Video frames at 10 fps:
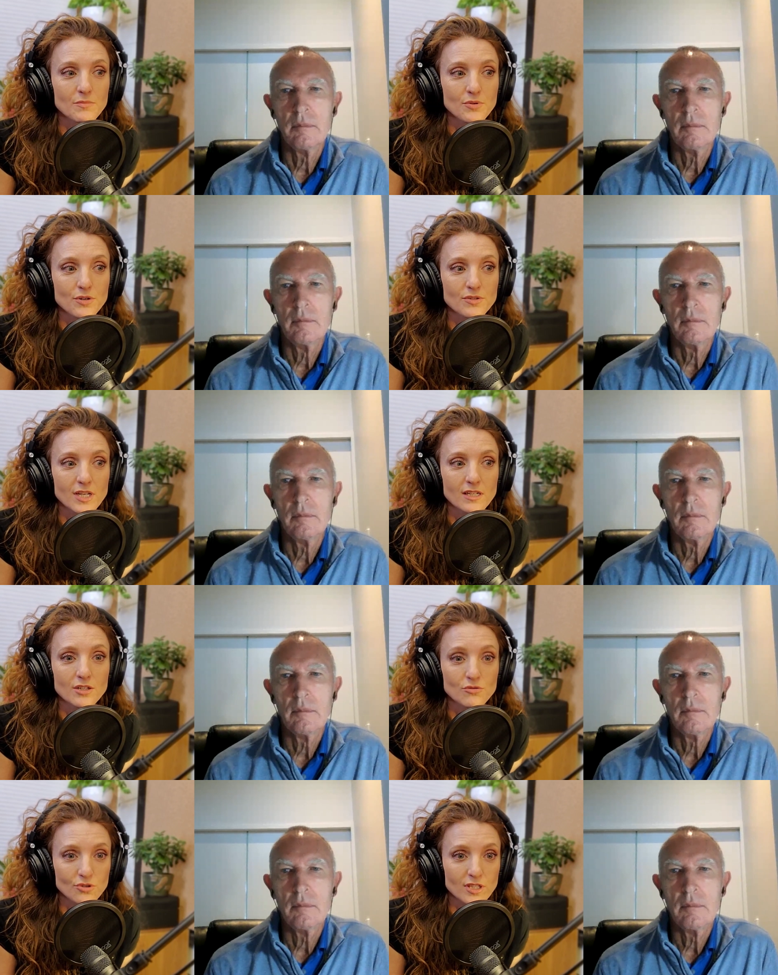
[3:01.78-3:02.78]
Speaker 1: protein
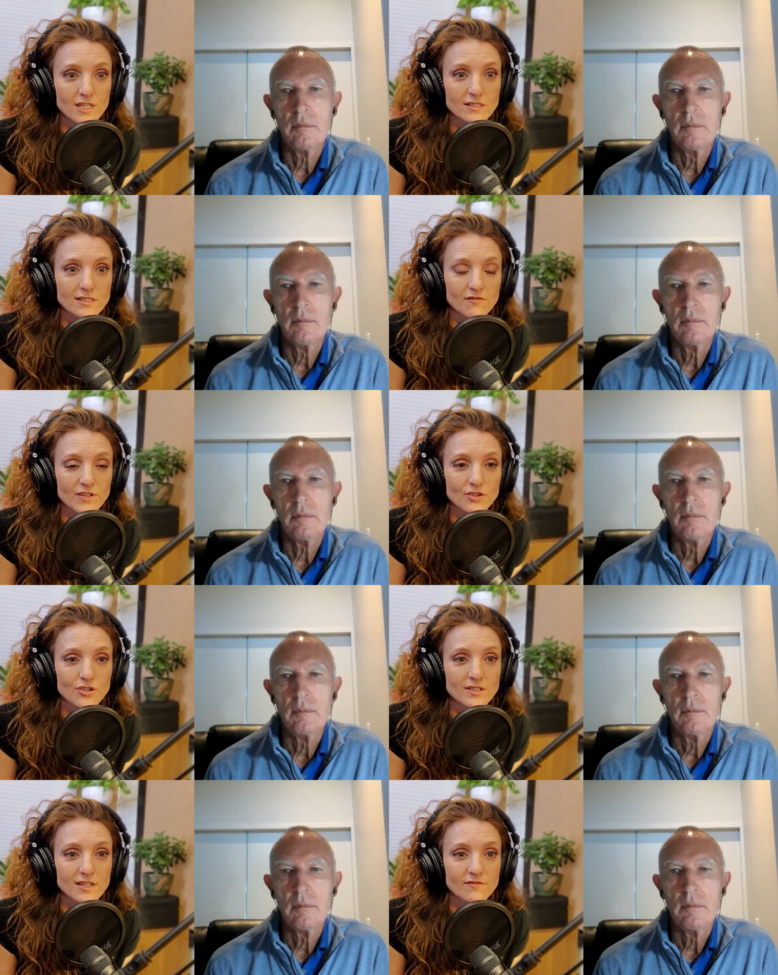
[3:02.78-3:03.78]
usually is
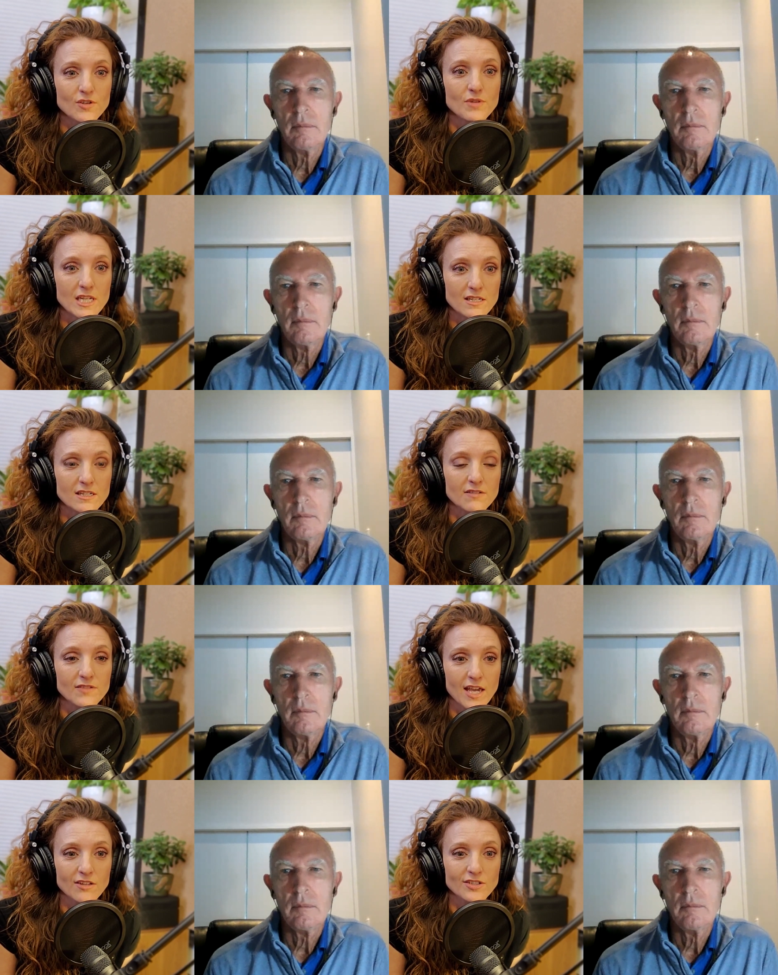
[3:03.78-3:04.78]
sufficient if you eat enough
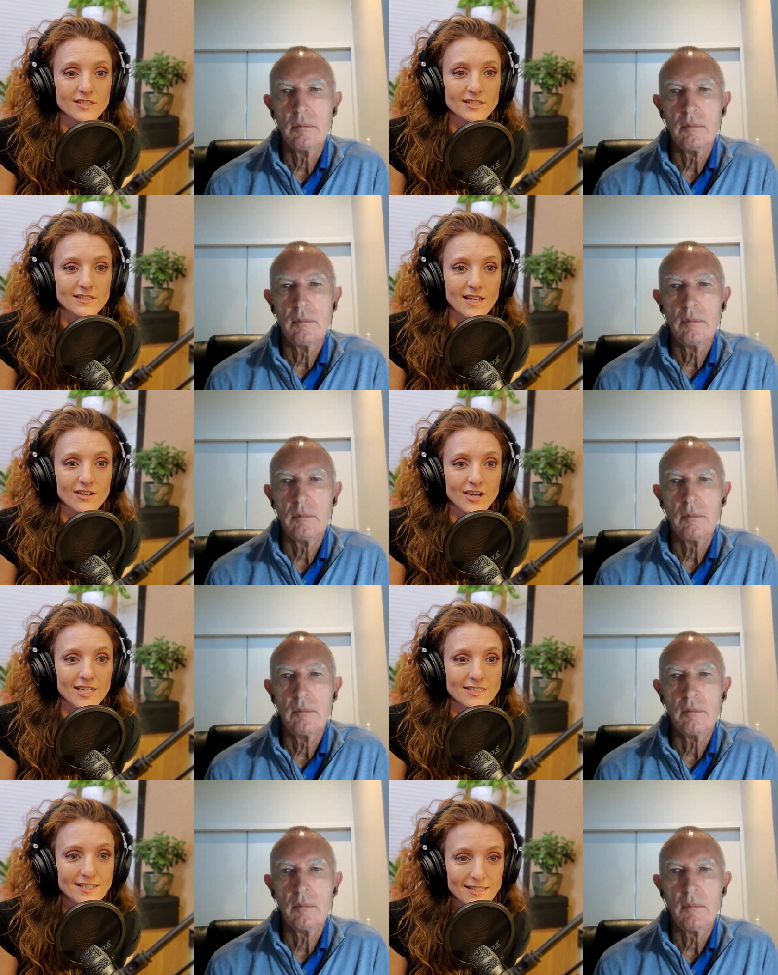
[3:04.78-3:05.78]
calories. Is that
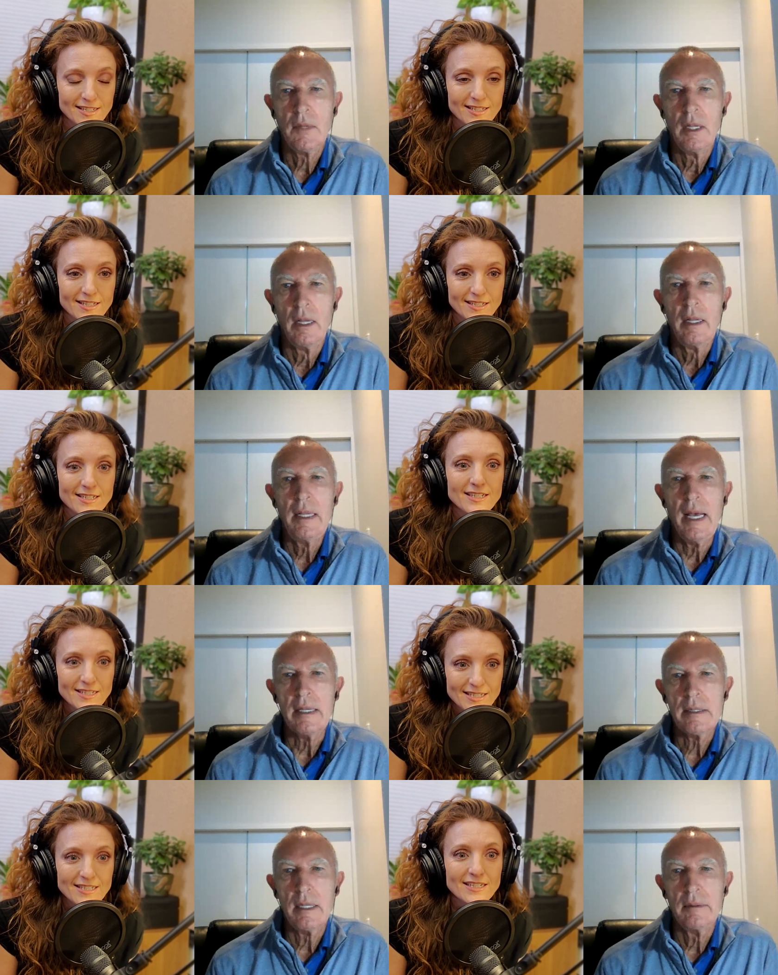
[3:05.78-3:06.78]
correct?
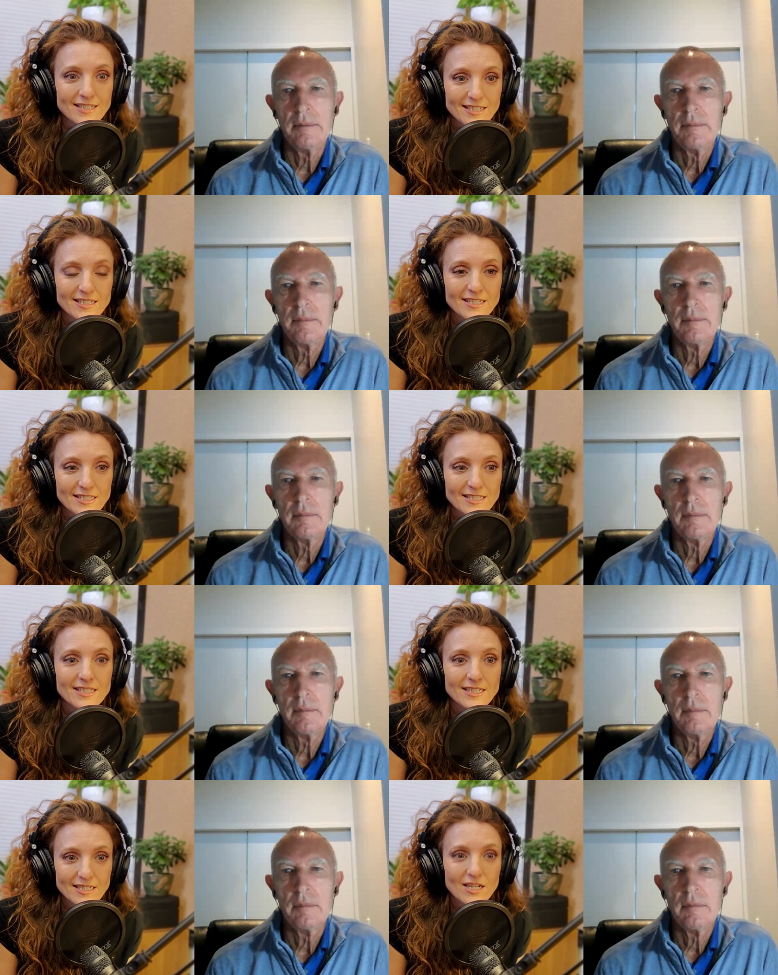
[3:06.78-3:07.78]
Yes.
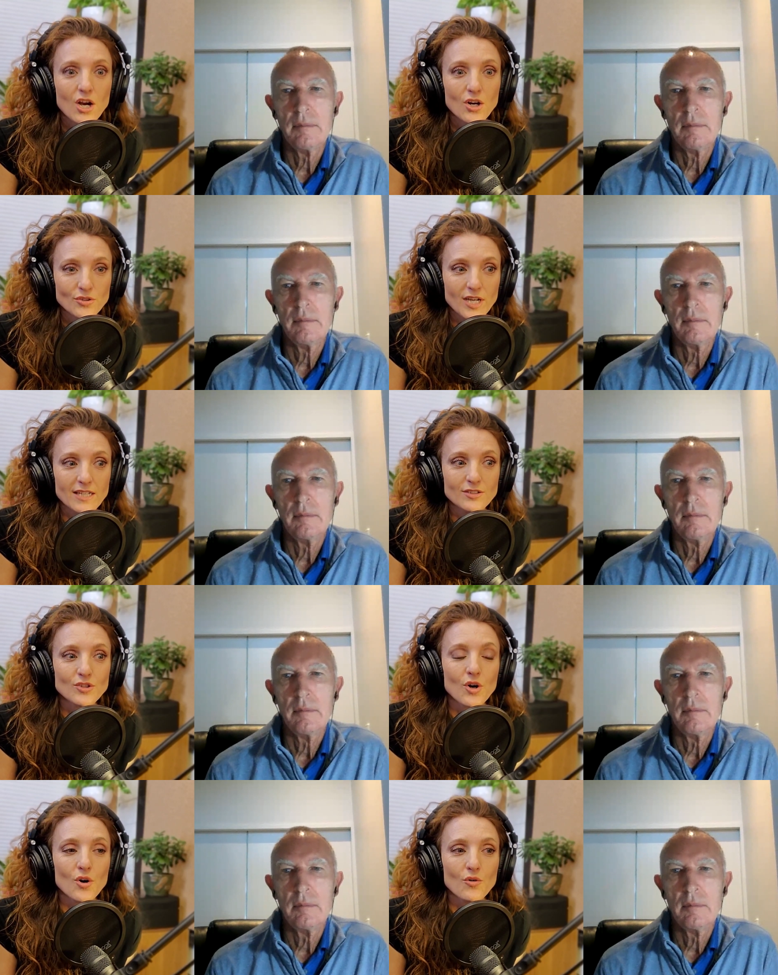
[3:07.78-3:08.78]
Okay,
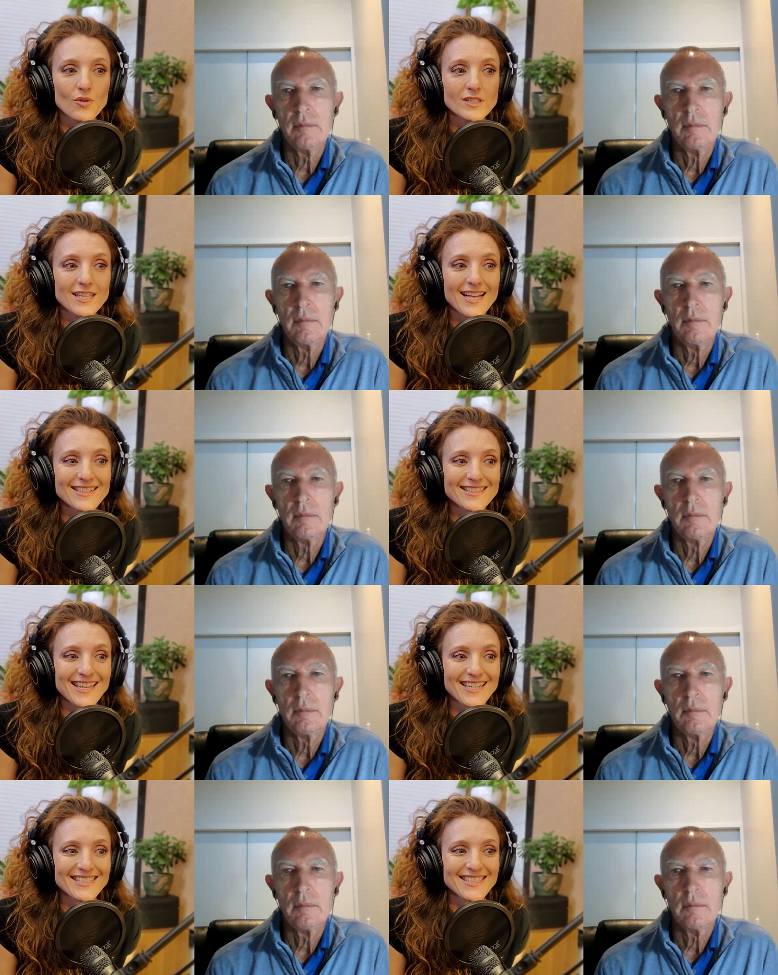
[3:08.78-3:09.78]
so let's
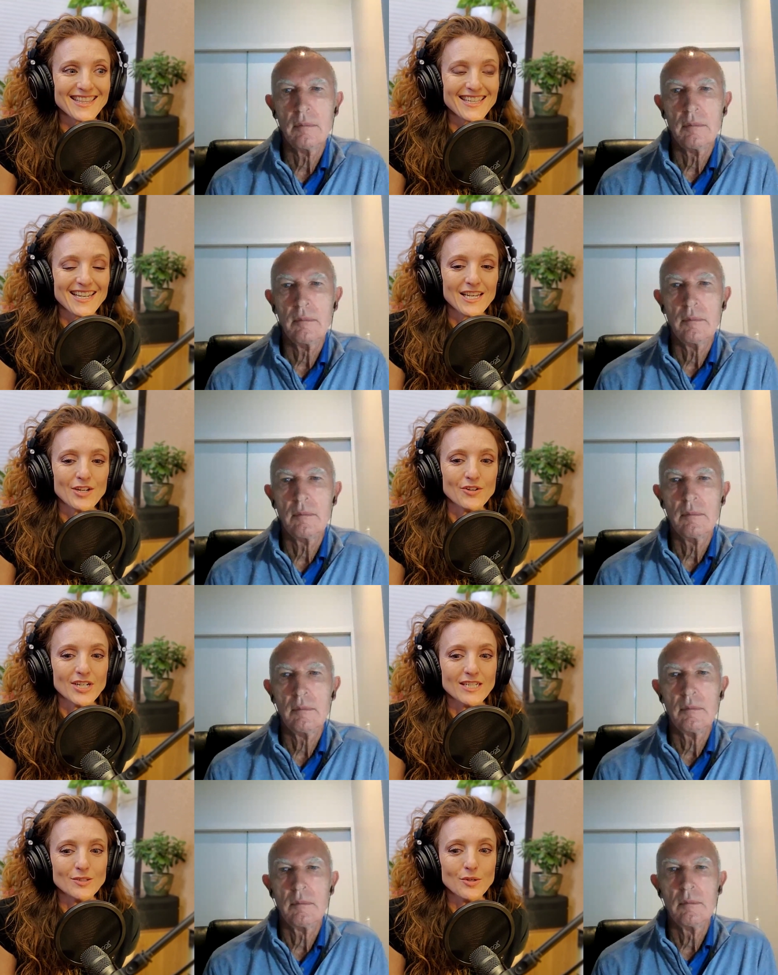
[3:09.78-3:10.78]
get into the nitty
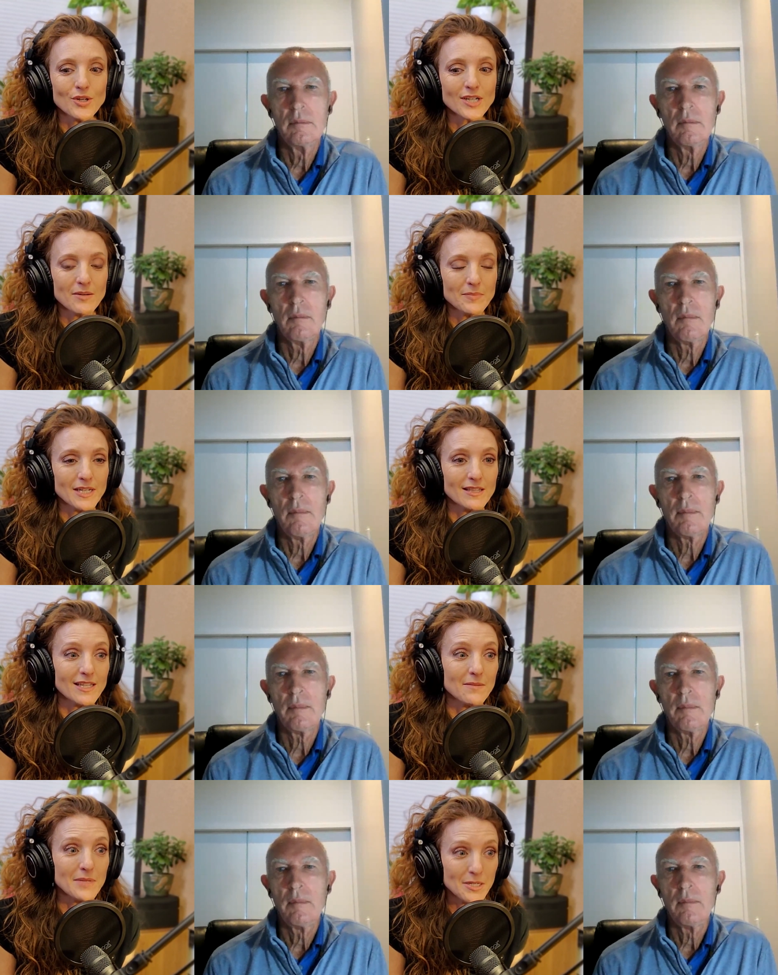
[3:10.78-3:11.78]
gritty. So, your company, the
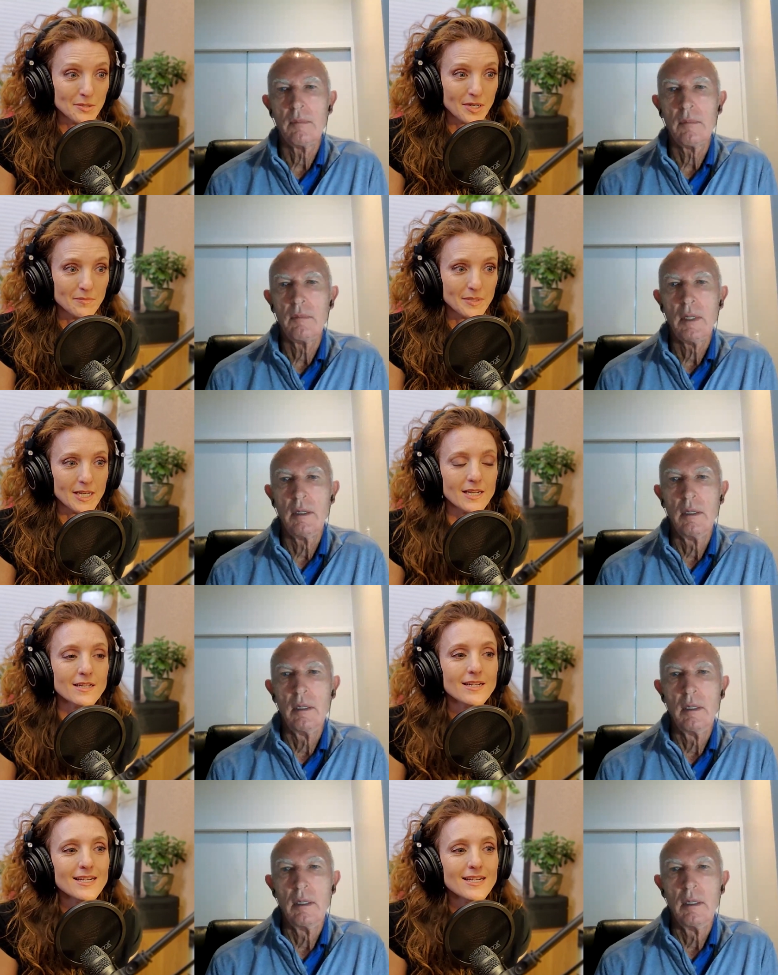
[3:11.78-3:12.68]
Amino Company,